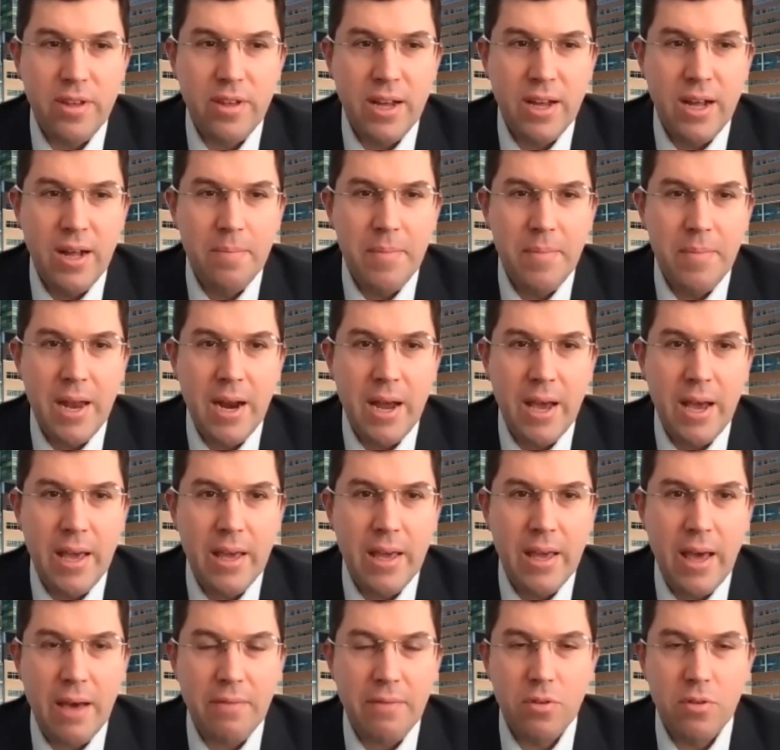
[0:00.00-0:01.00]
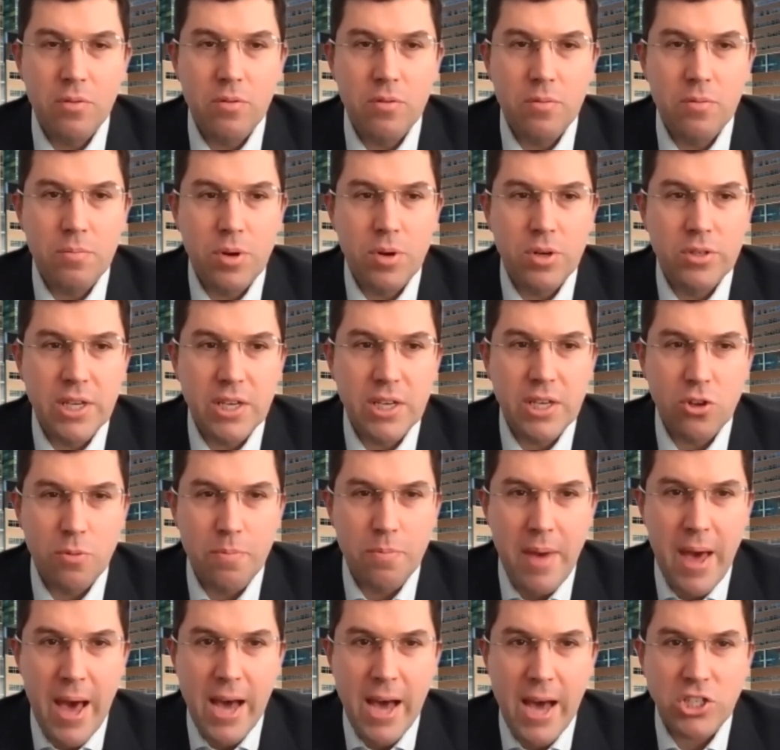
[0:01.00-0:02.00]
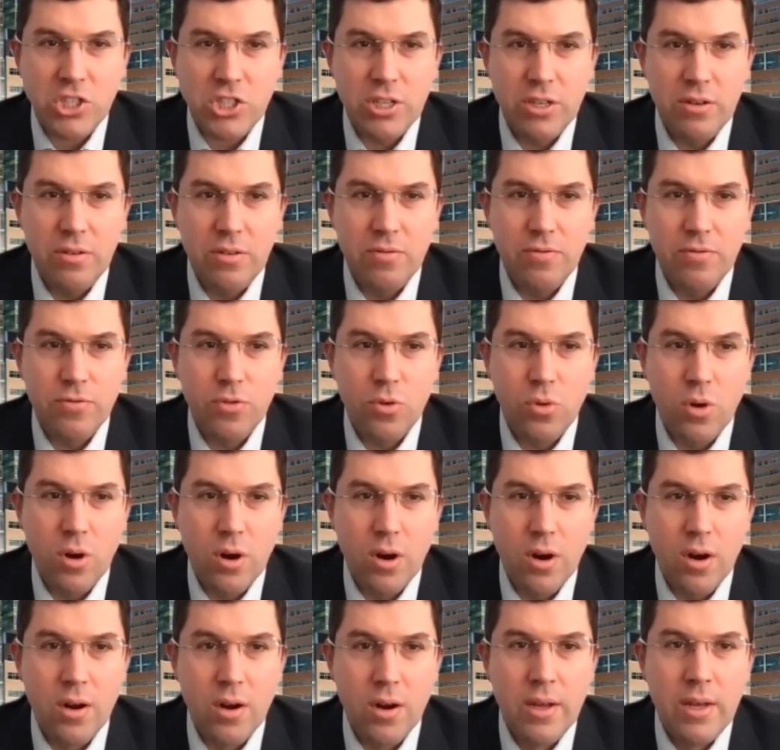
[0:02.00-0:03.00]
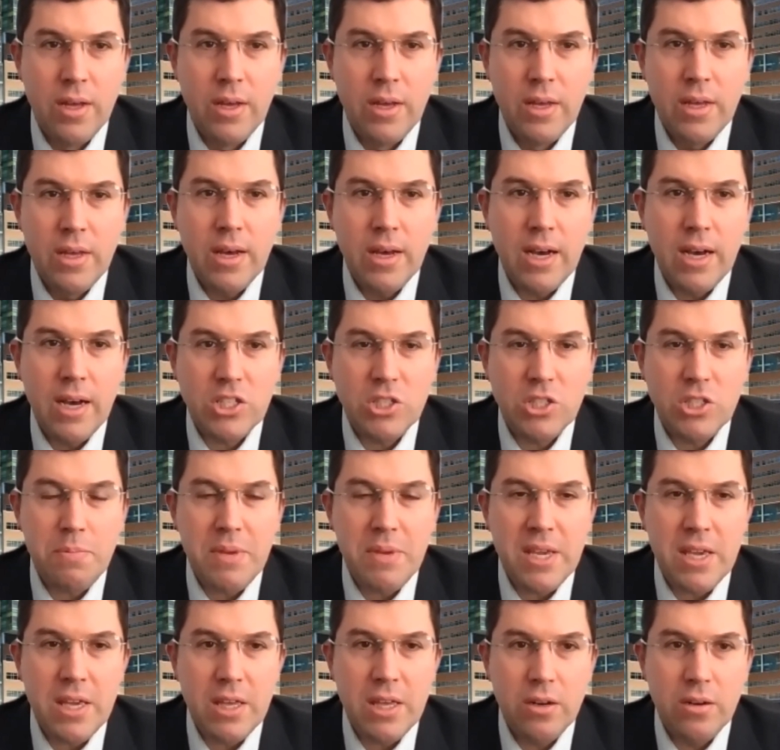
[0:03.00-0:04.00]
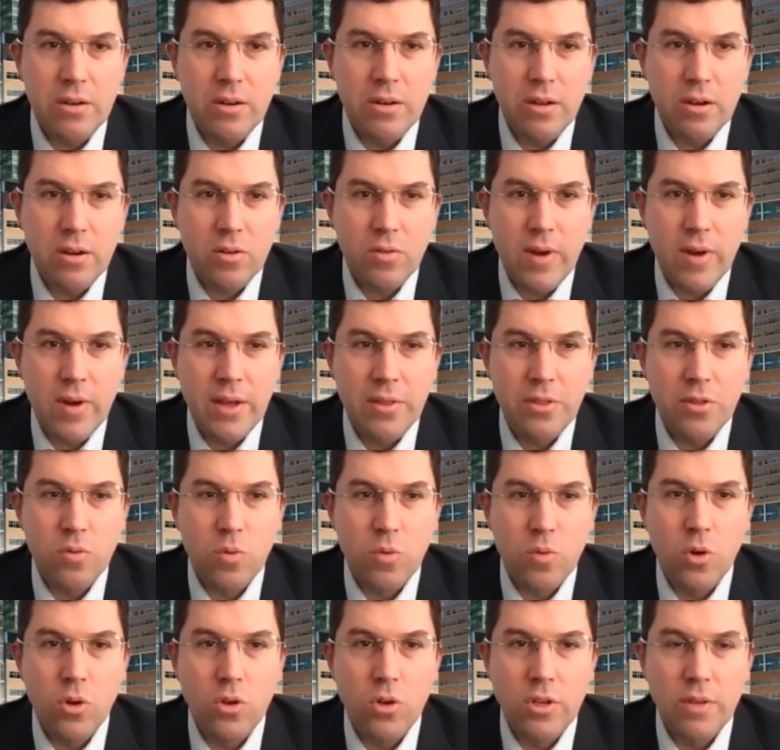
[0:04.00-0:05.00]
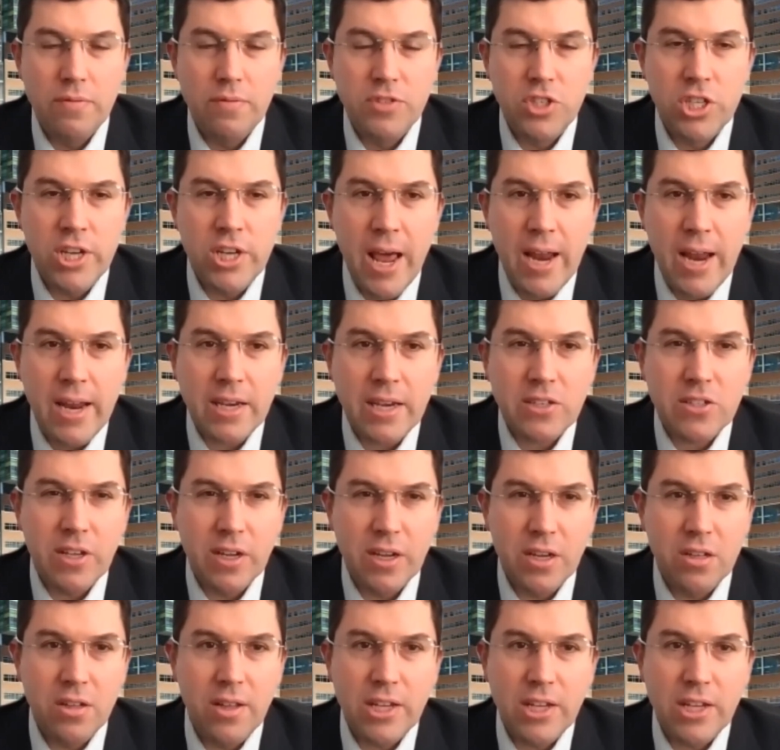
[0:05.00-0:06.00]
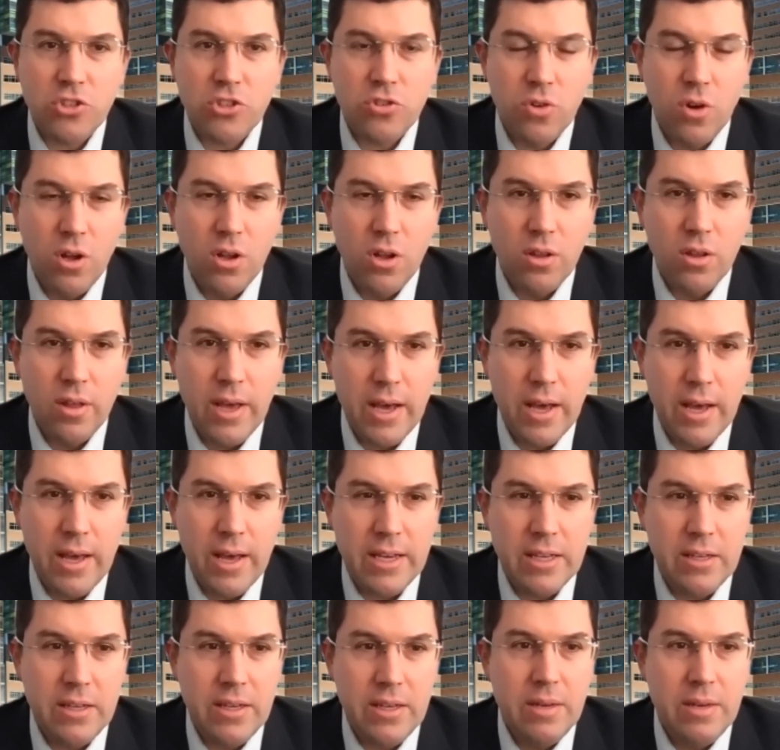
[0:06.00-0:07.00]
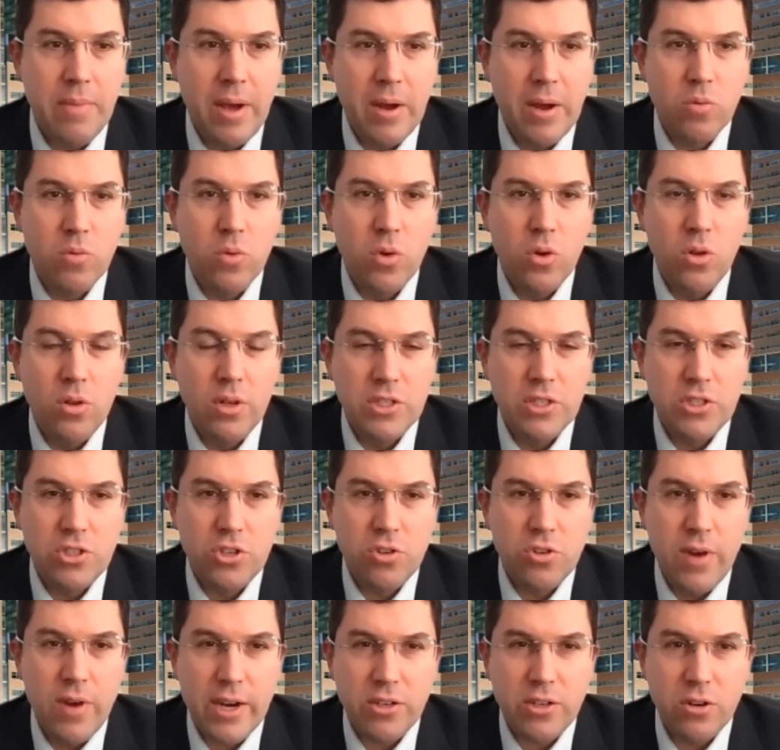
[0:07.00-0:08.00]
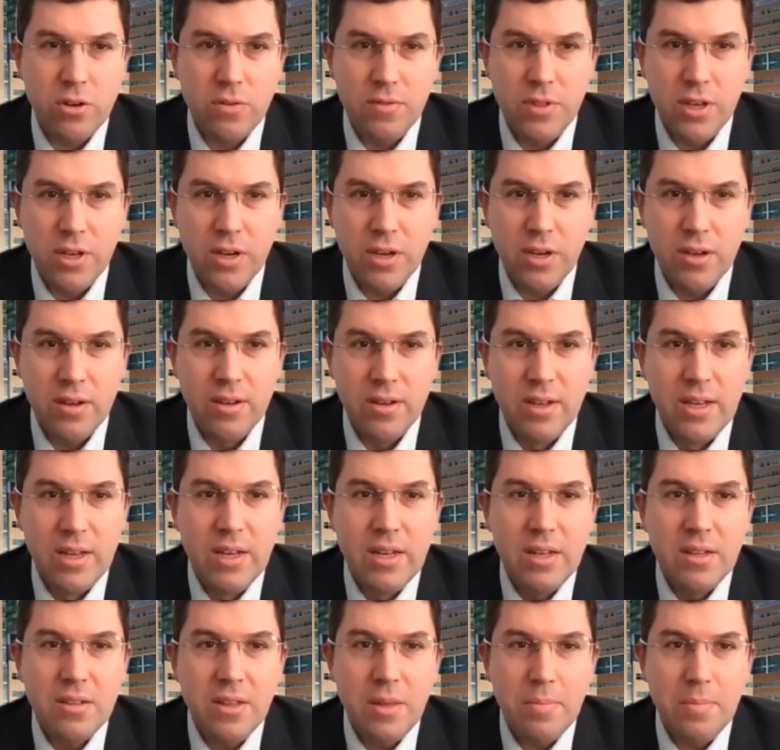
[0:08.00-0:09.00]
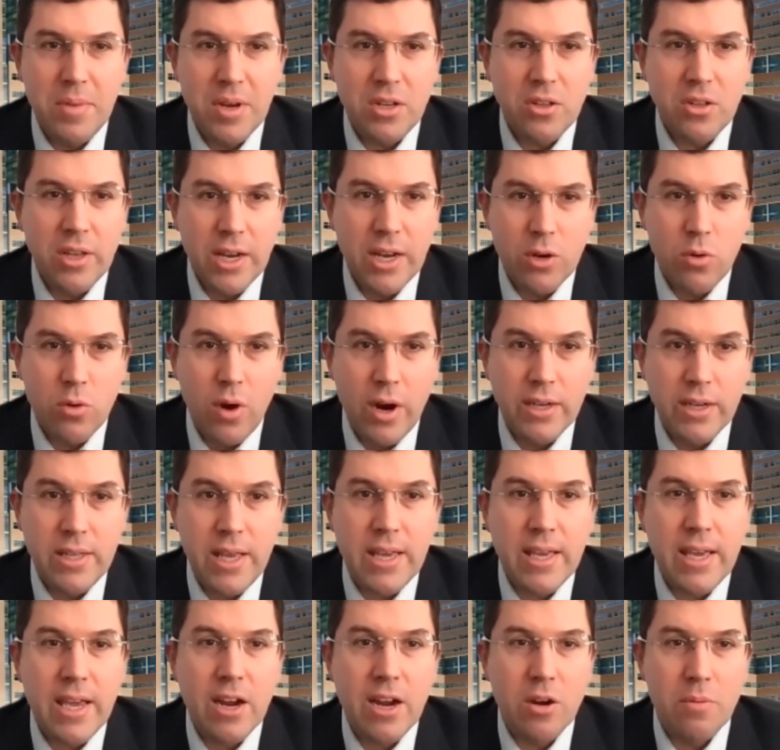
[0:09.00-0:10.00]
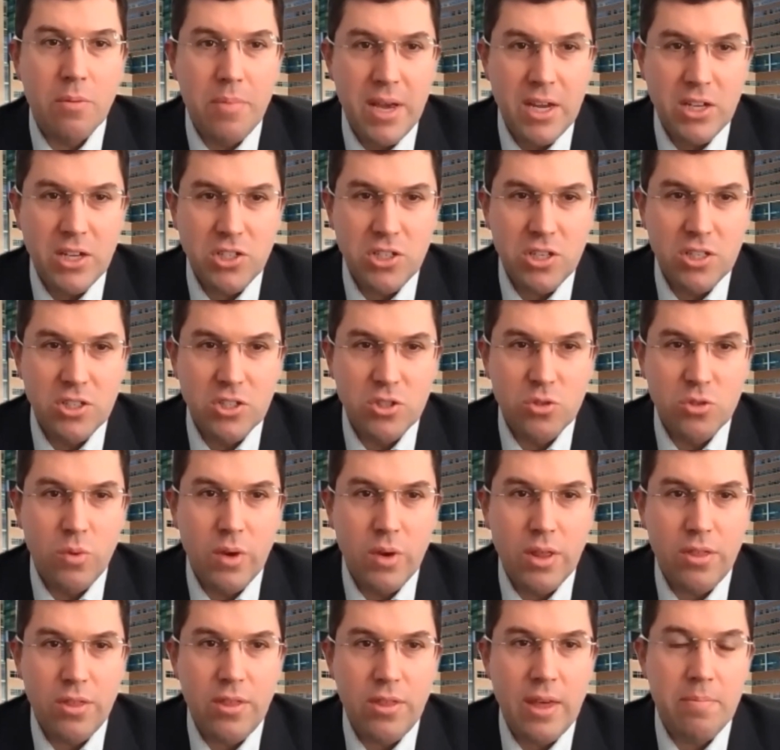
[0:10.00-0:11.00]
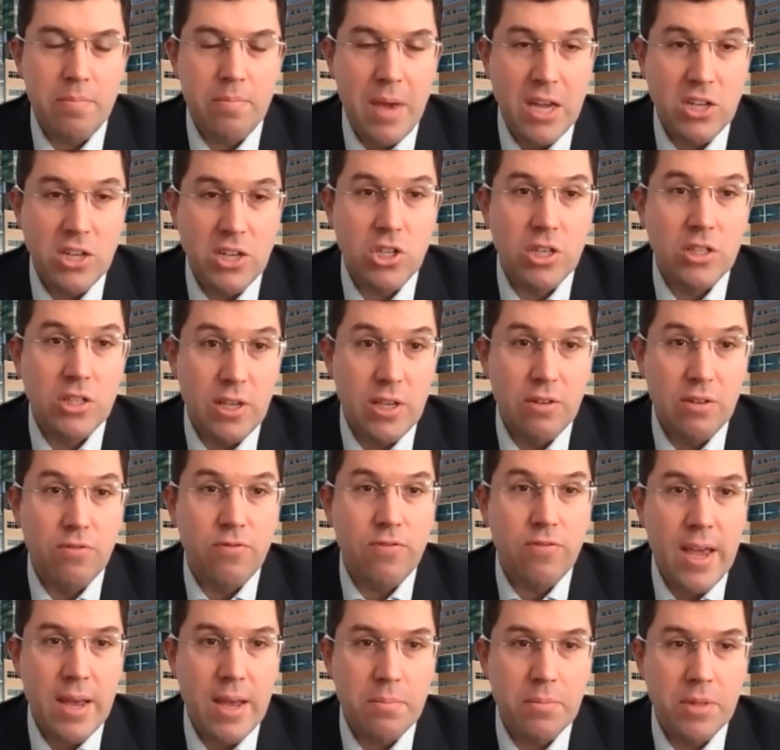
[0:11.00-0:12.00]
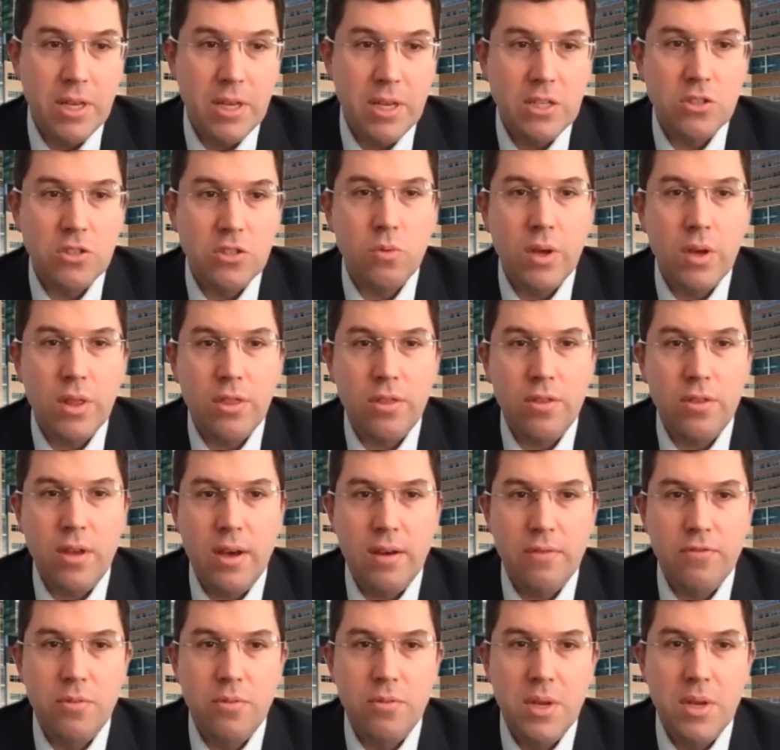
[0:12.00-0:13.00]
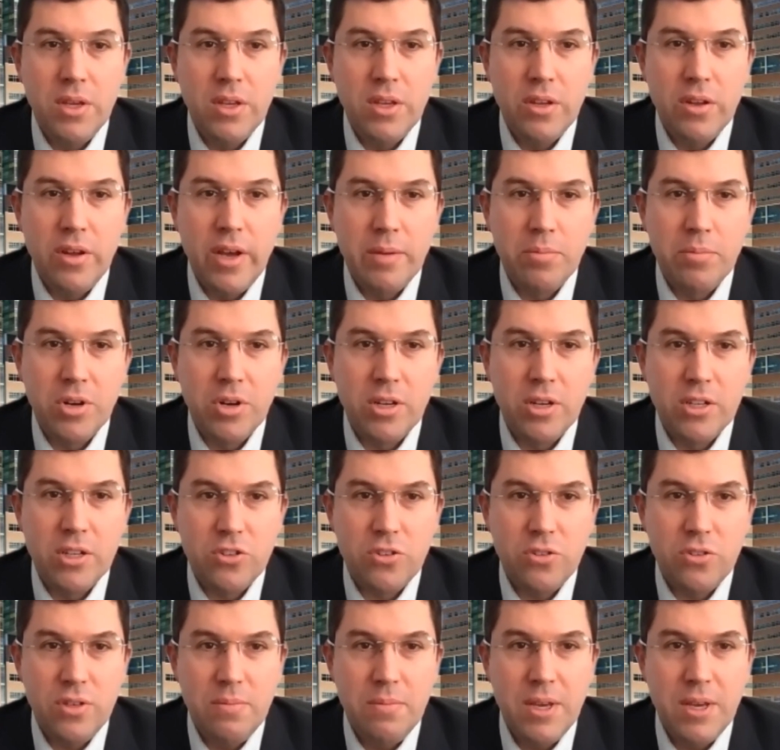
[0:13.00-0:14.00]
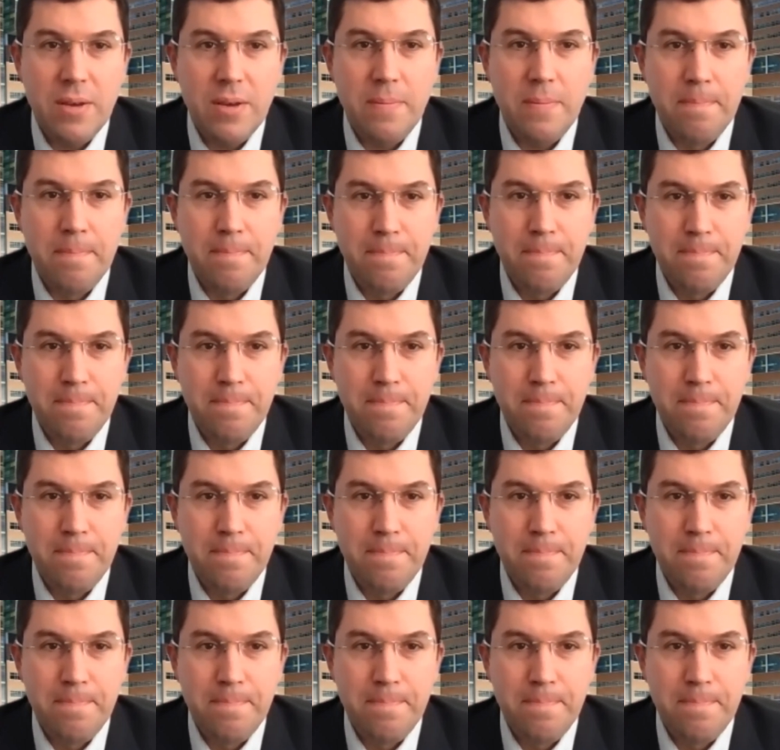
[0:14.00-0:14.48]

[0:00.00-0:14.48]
And I have a particular passion for speaking around the role of genetics and cholesterol in my role as director of the Lipid clinic, where I take care of patients and families with familial hypercholesterolemia.